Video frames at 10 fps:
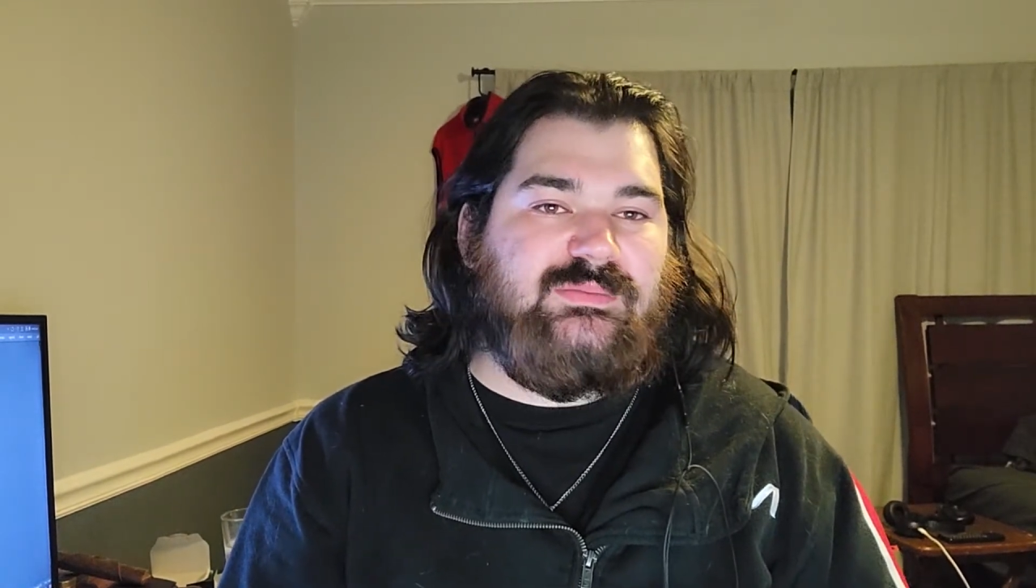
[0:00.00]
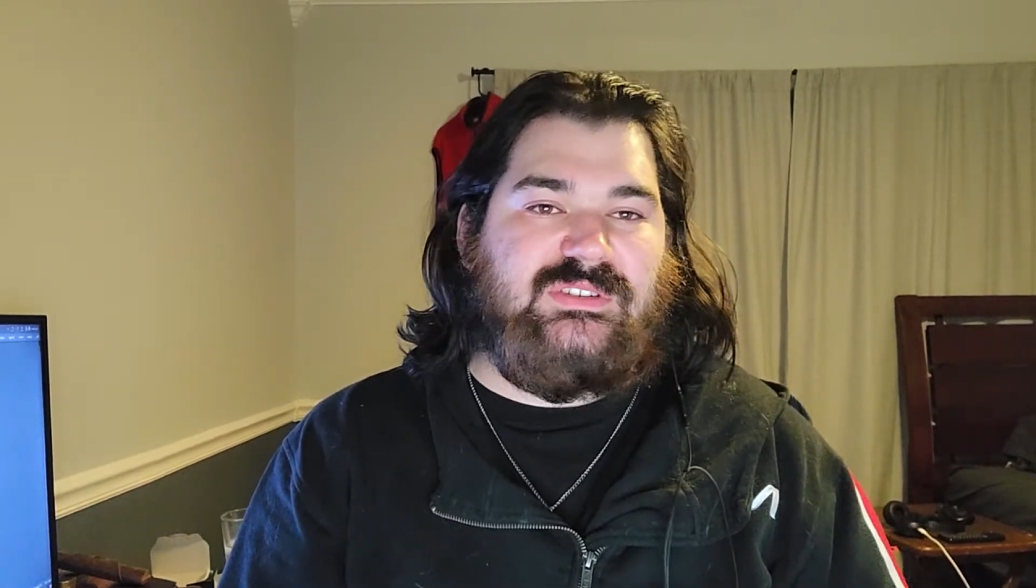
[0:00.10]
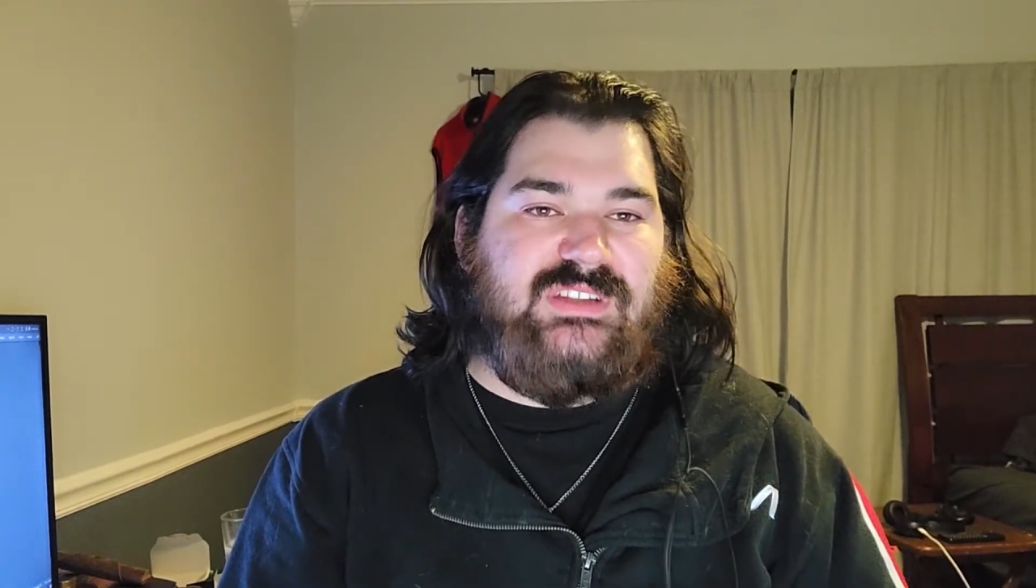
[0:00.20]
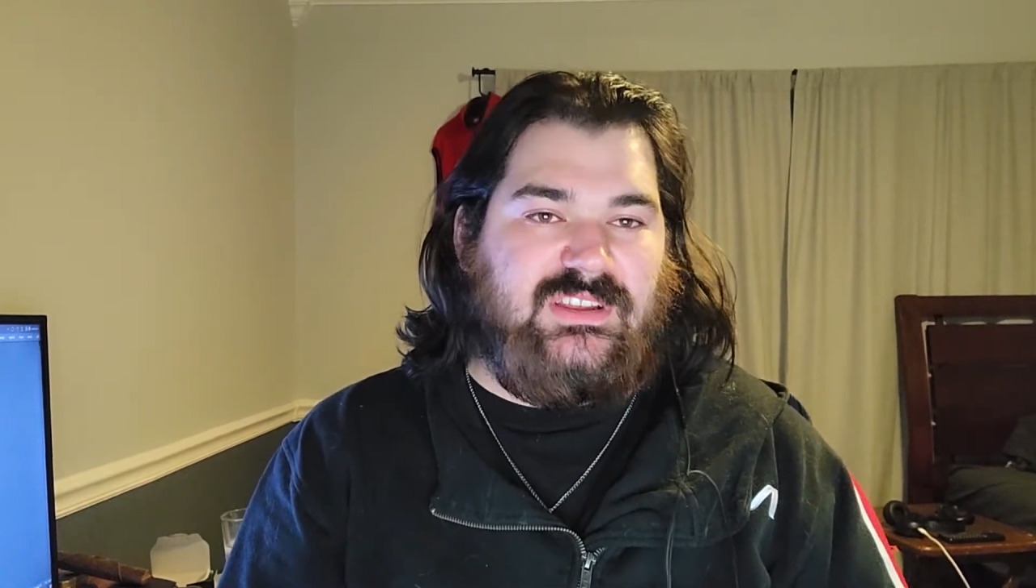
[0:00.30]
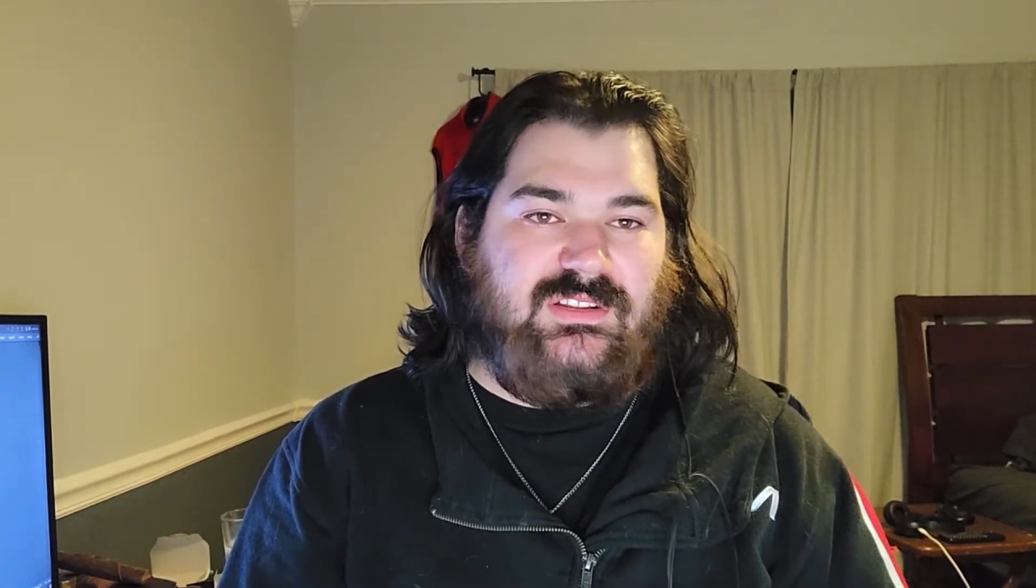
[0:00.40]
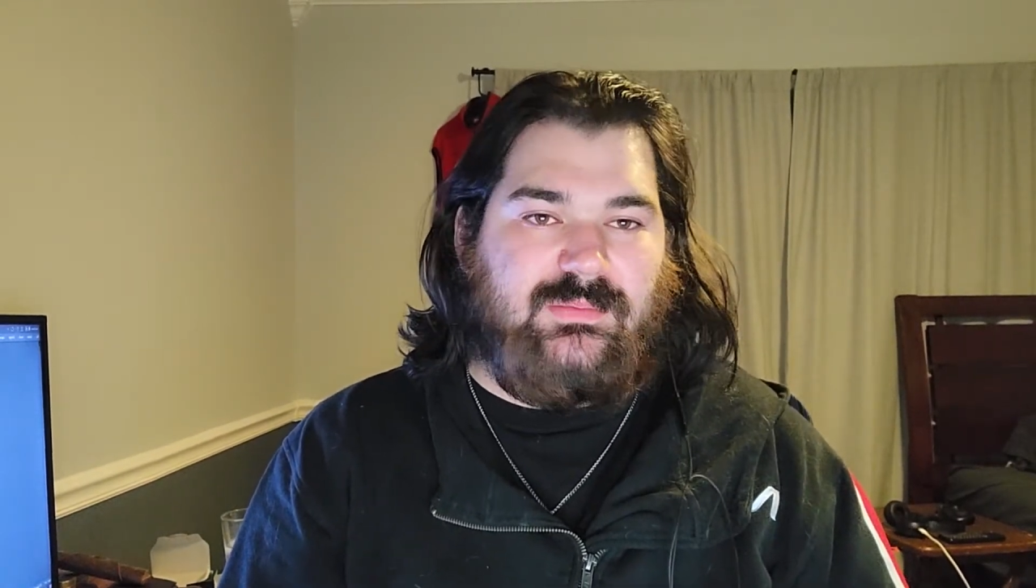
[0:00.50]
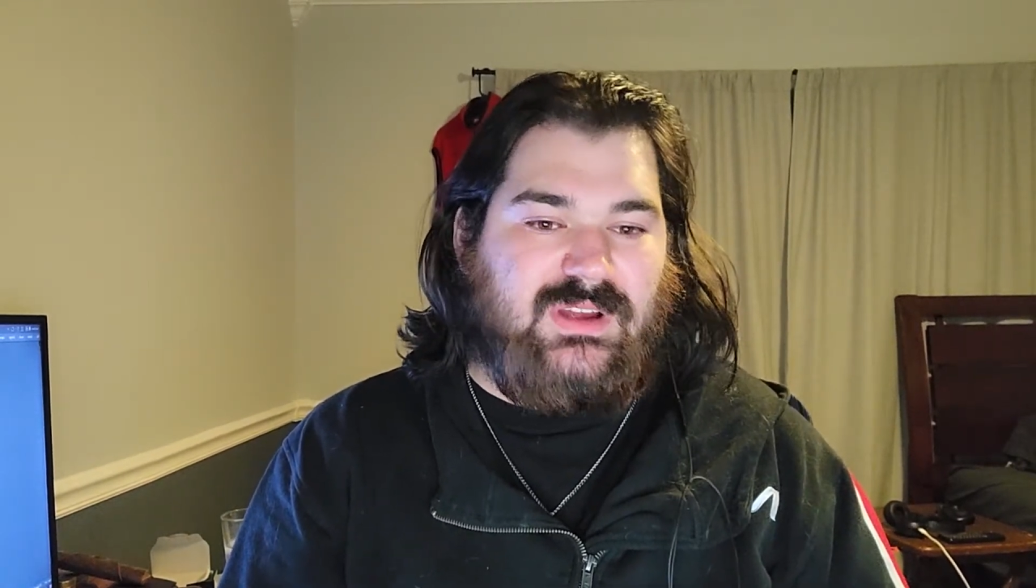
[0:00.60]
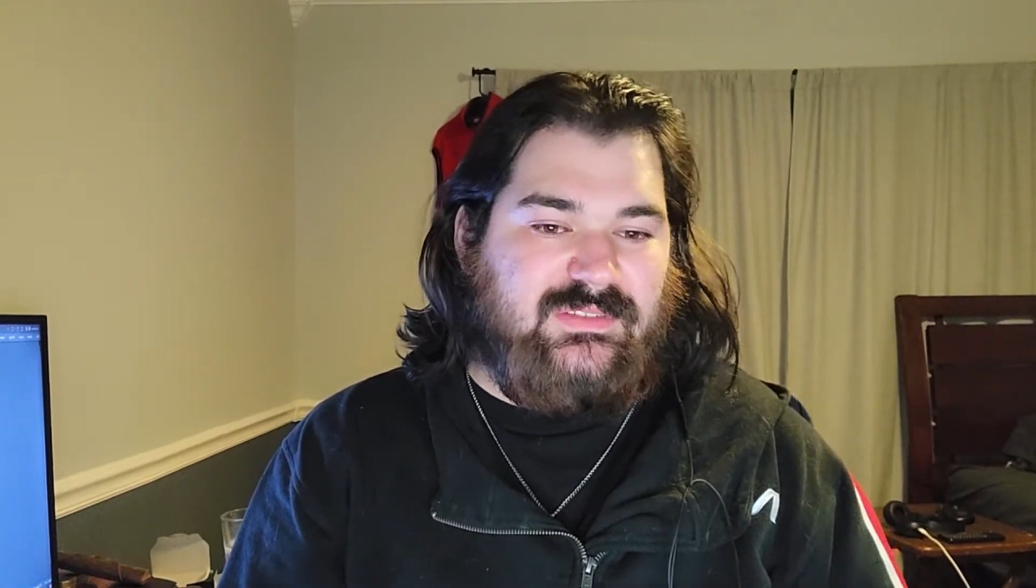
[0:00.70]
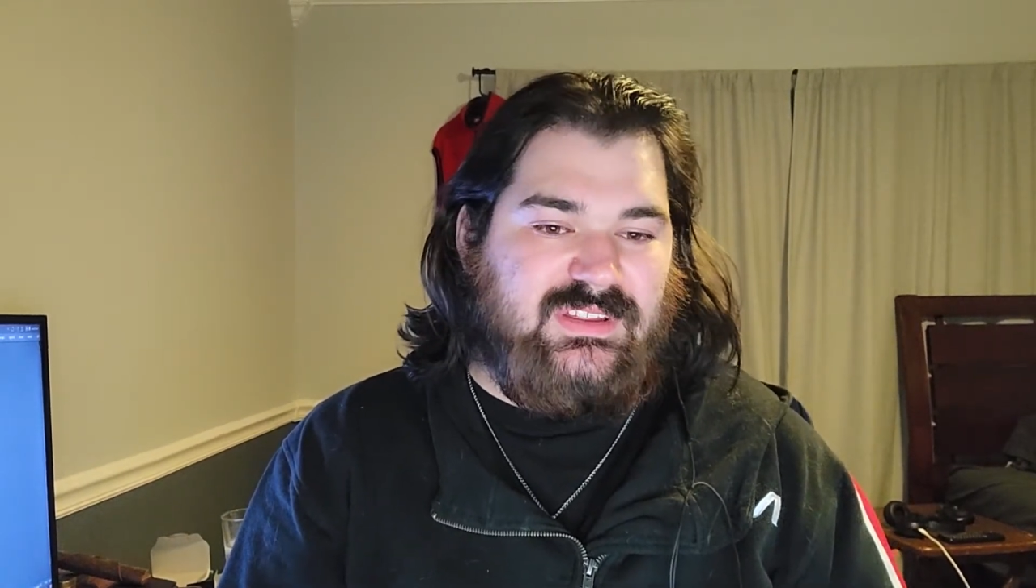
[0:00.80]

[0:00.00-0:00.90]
particular private